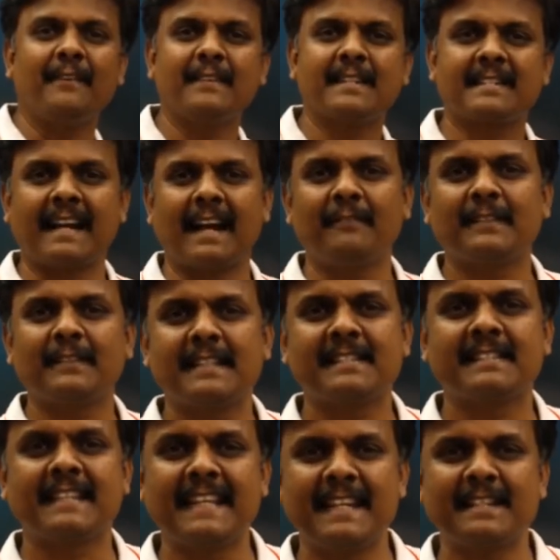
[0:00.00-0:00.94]
will start with a
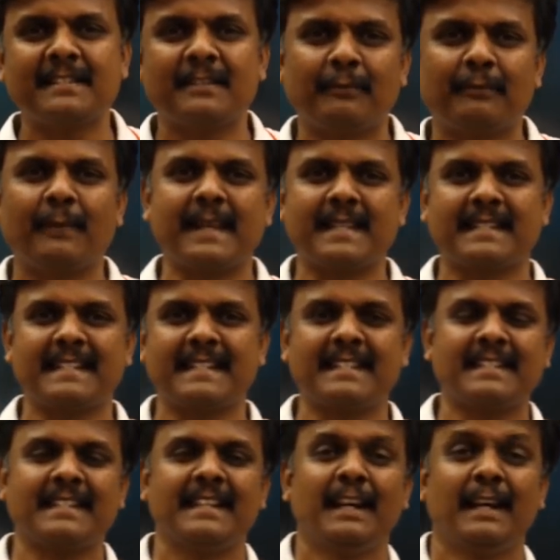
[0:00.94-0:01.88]
series of
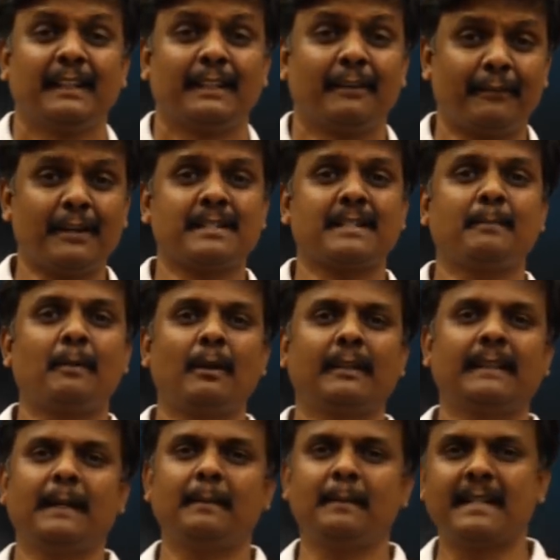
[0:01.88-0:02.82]
questions. The first
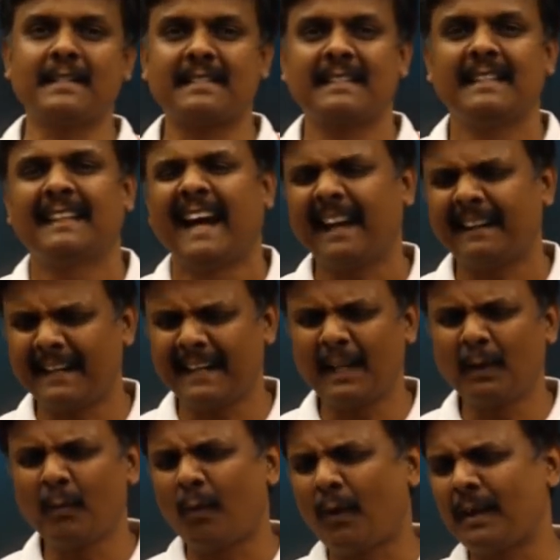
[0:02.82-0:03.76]
among them is, I
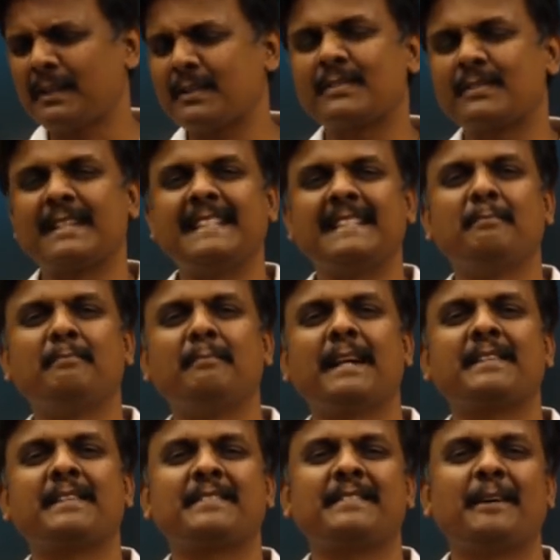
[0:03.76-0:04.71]
really want to see the
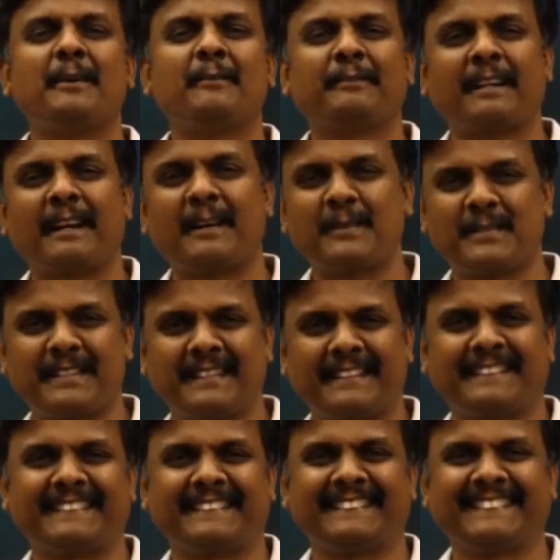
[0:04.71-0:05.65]
mix of crowds
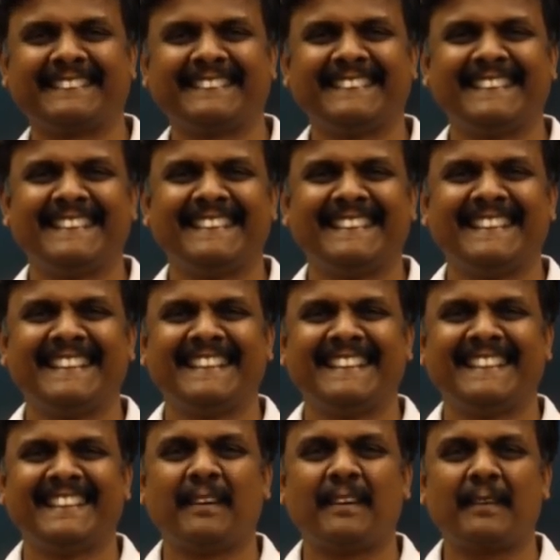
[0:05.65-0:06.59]
here.
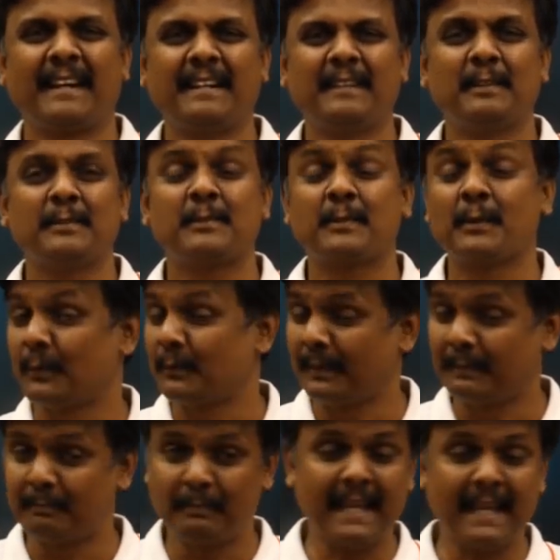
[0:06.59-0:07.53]
Alright,
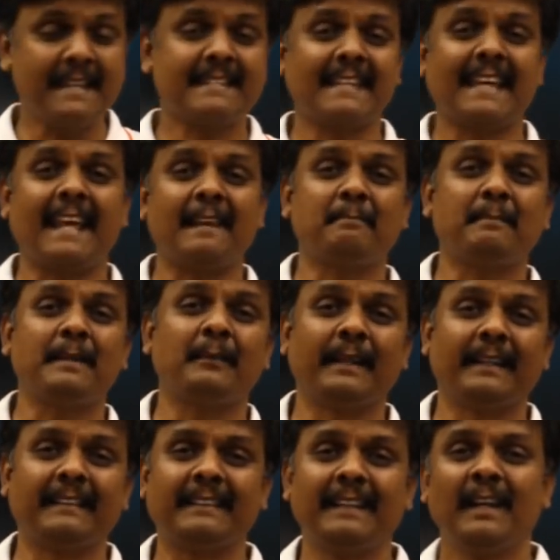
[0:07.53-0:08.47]
so please help me
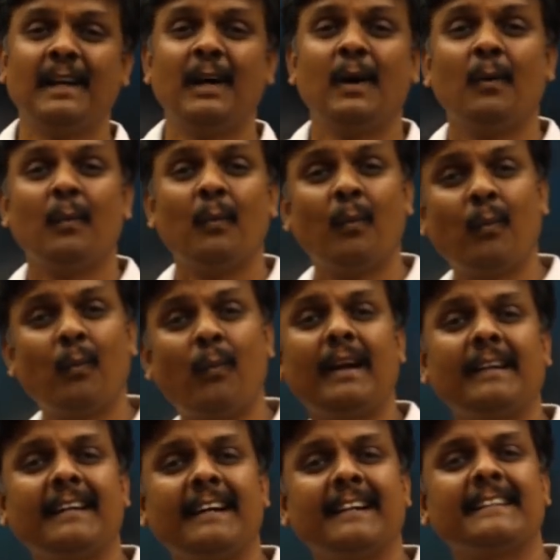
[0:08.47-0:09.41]
with
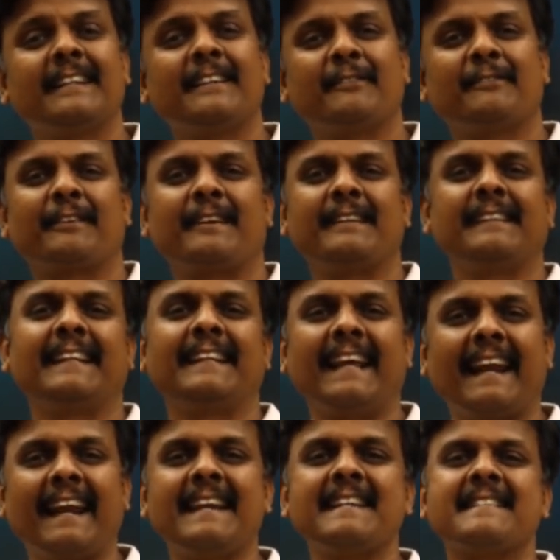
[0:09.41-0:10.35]
what are the different
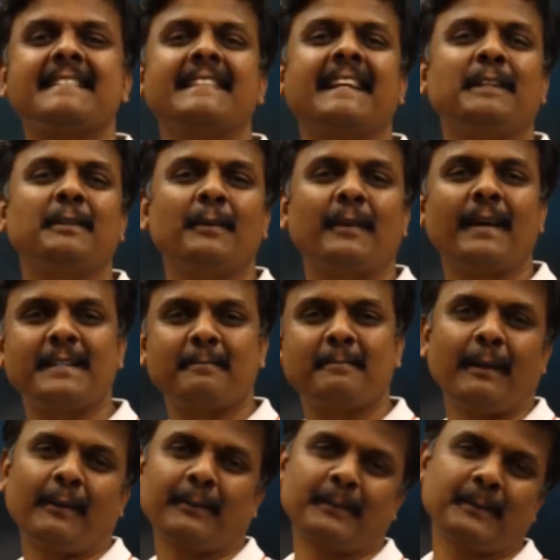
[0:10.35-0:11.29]
grades that you guys
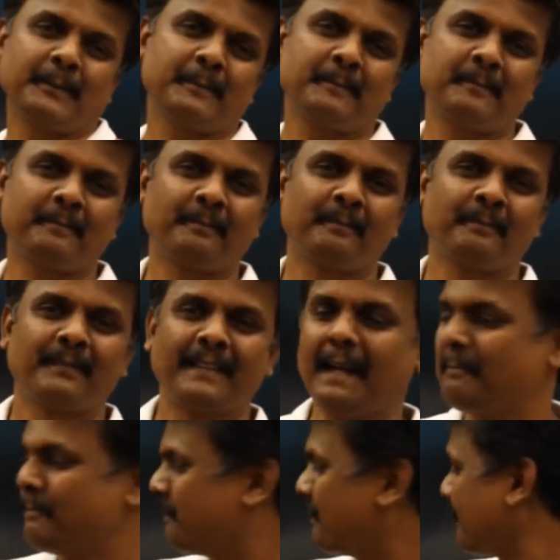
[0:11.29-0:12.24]
belong to. Yeah,